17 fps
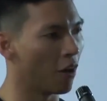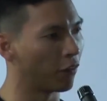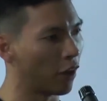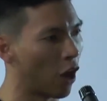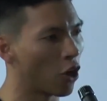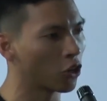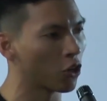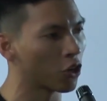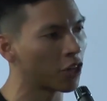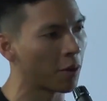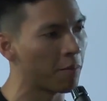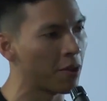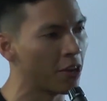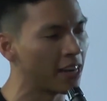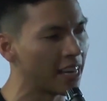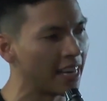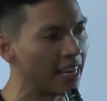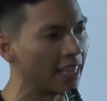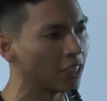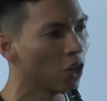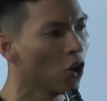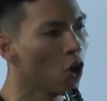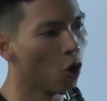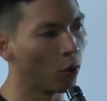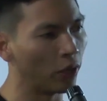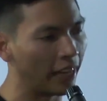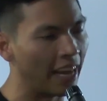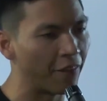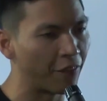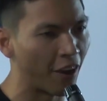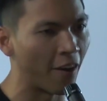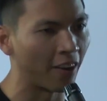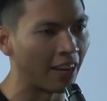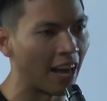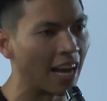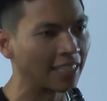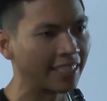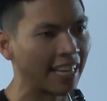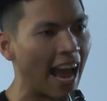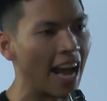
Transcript: of local communities who live here in Los